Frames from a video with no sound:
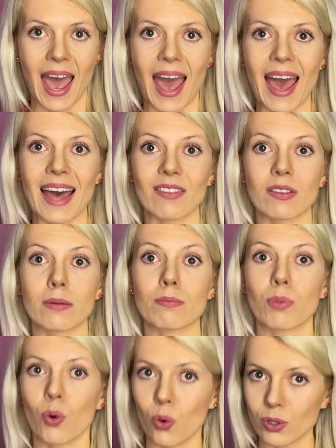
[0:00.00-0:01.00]
And the
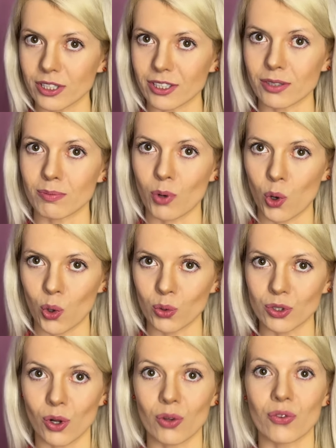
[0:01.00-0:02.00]
border
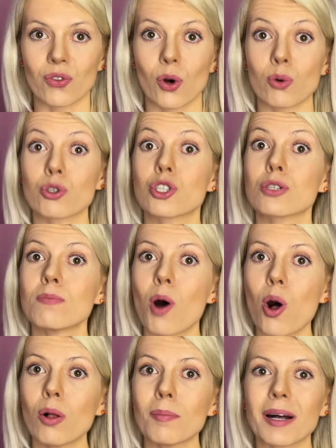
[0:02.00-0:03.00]
boat, although
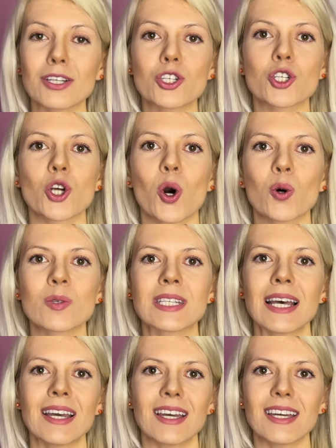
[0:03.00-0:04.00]
small, but shows
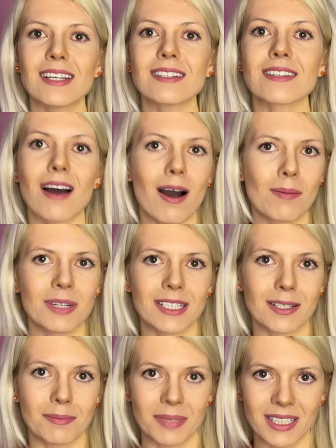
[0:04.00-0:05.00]

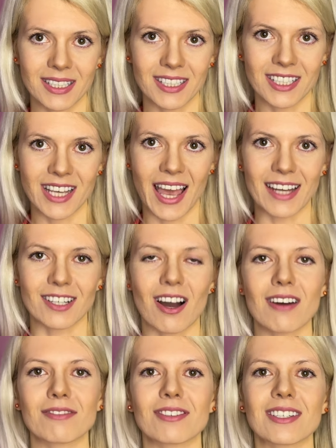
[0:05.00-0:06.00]
indomitability and
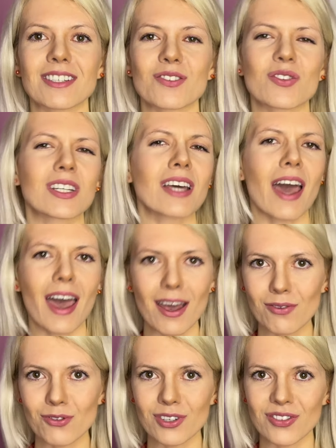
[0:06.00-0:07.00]
confidence that
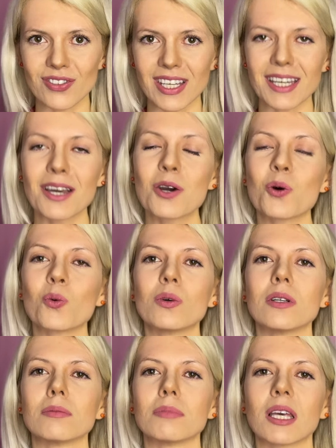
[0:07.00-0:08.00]
everything
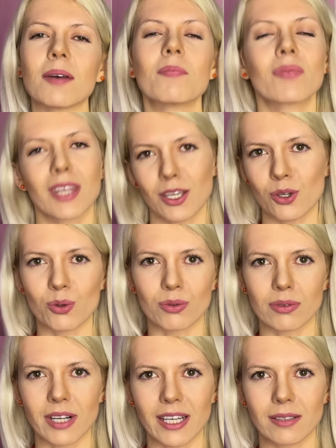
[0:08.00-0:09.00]
will be
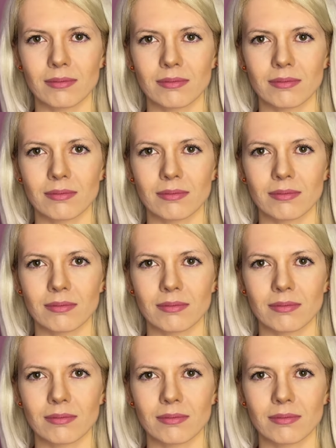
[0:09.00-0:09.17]
Ukraine.